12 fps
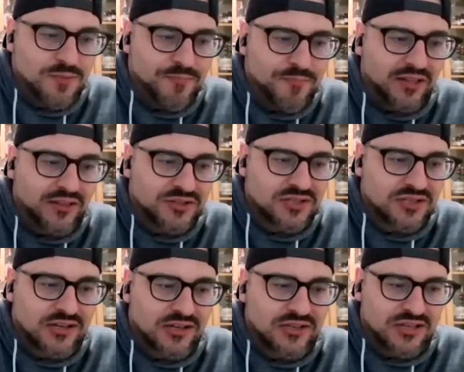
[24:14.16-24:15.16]
ruin the balance
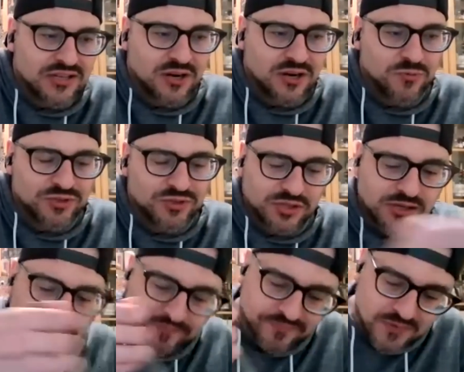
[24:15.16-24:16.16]
that it has there. We'll
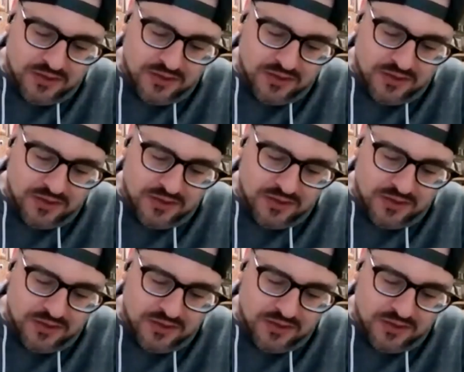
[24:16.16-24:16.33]
see.